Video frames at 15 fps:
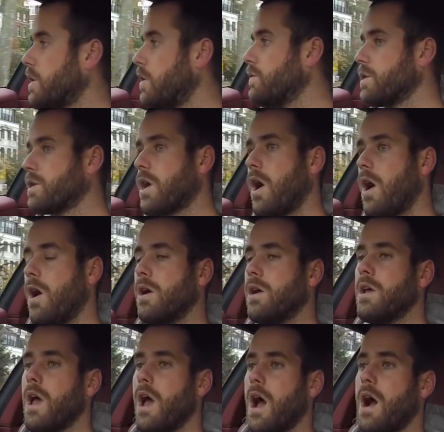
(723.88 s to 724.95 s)
on the car,
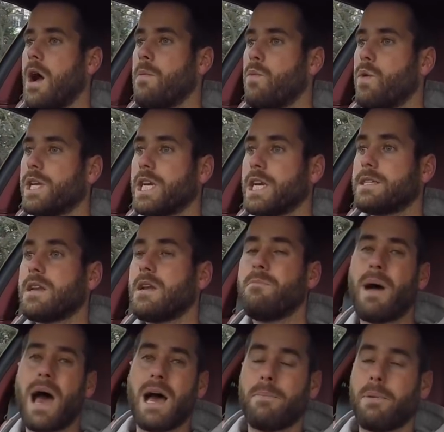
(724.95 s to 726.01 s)
which isn't a
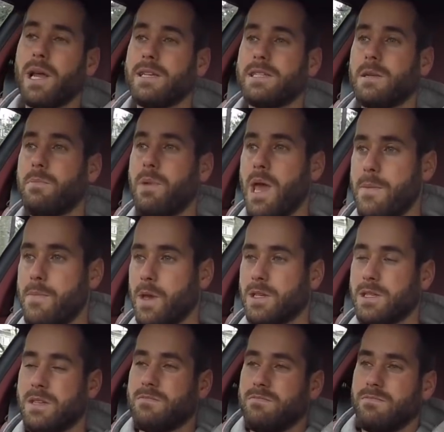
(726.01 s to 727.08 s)
bad place to be,
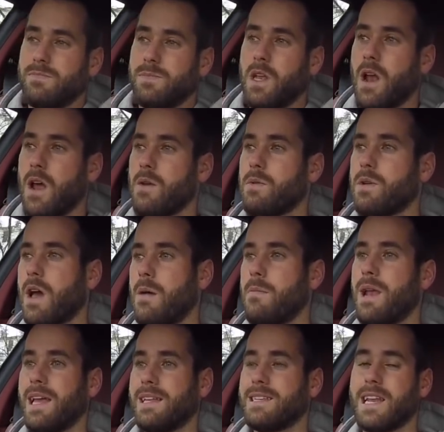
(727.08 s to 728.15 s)
because, you know, come
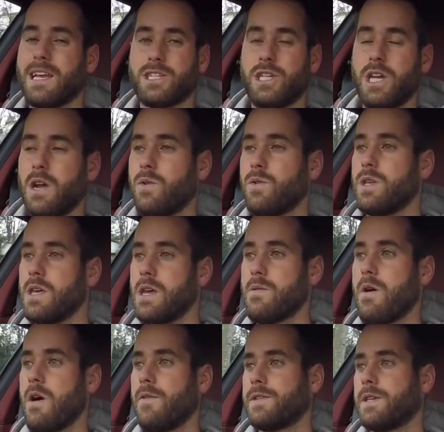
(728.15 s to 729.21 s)
later next year or the
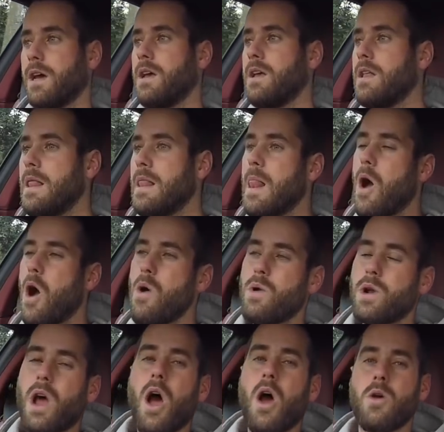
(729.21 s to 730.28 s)
year after, I
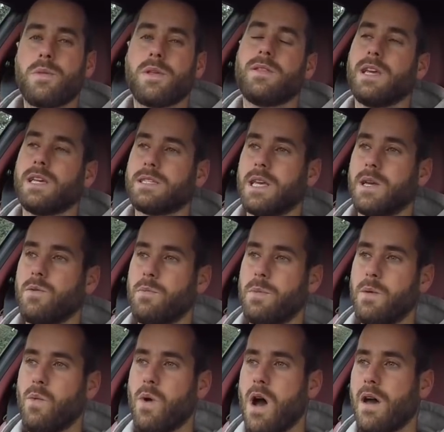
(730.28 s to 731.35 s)
would hope that this thing would
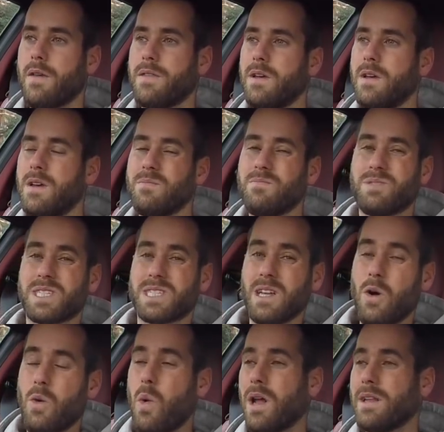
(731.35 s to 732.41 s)
be worth
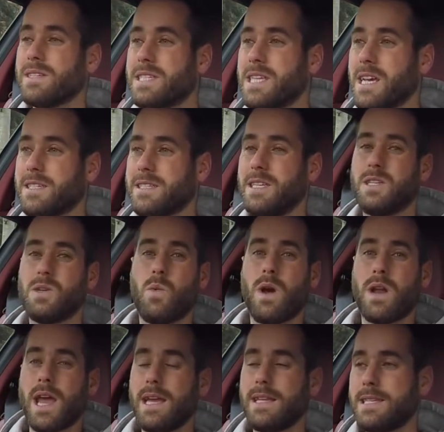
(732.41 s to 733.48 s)
still 160 to
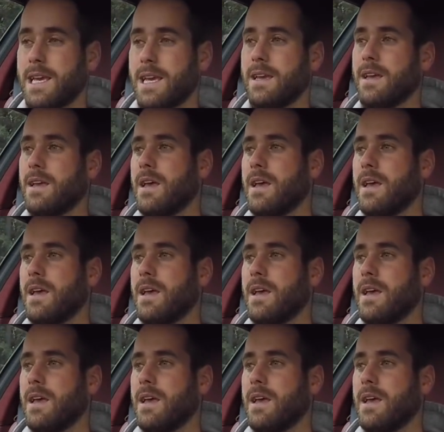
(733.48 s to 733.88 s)
180.